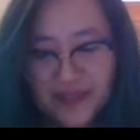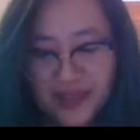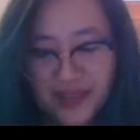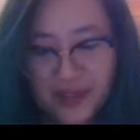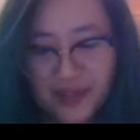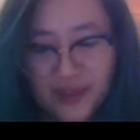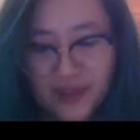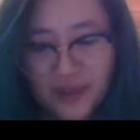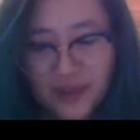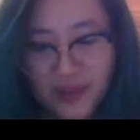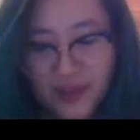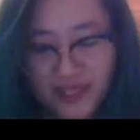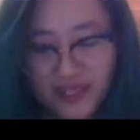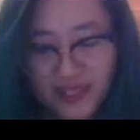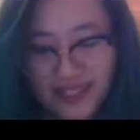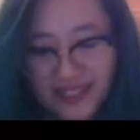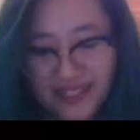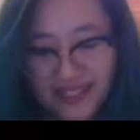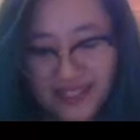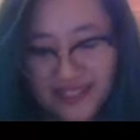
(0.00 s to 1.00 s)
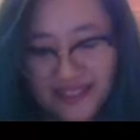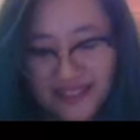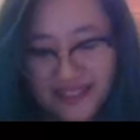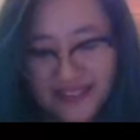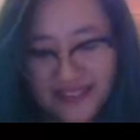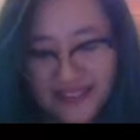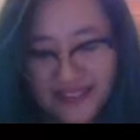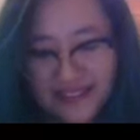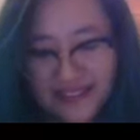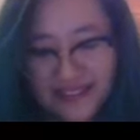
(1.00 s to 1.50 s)
What
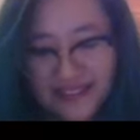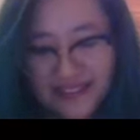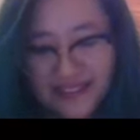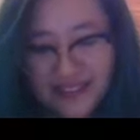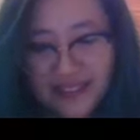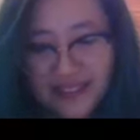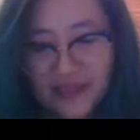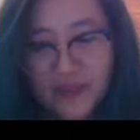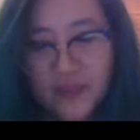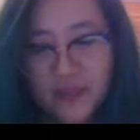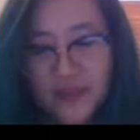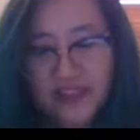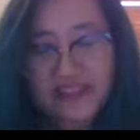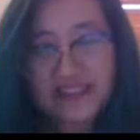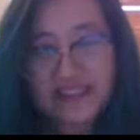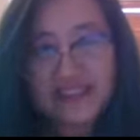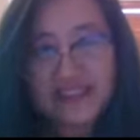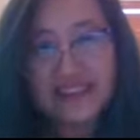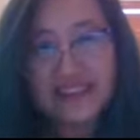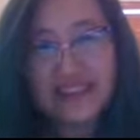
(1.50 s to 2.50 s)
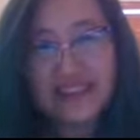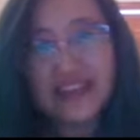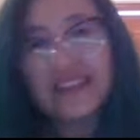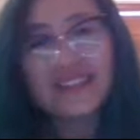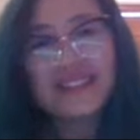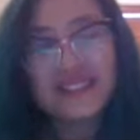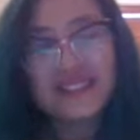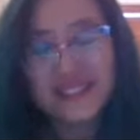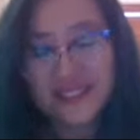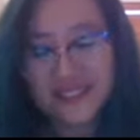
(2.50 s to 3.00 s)
is the worst
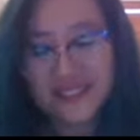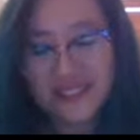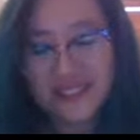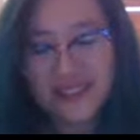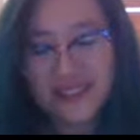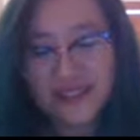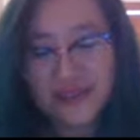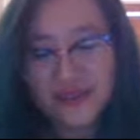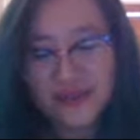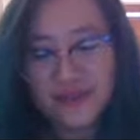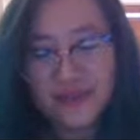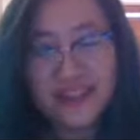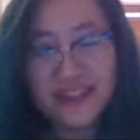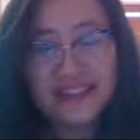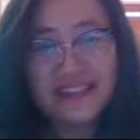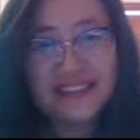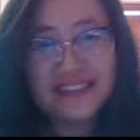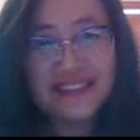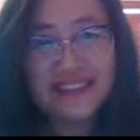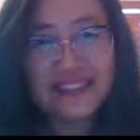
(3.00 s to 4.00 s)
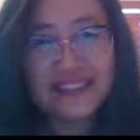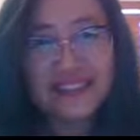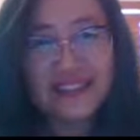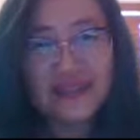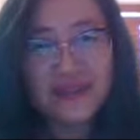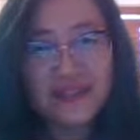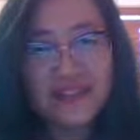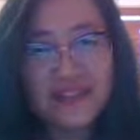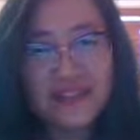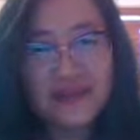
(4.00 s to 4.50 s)
that you've been seasick?
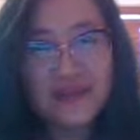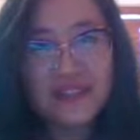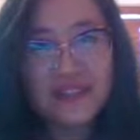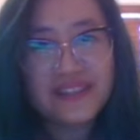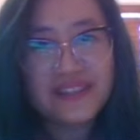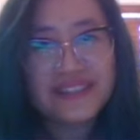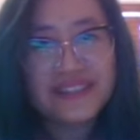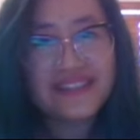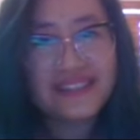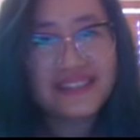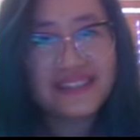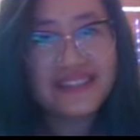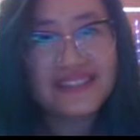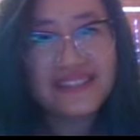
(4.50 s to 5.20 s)
What's the worst incident?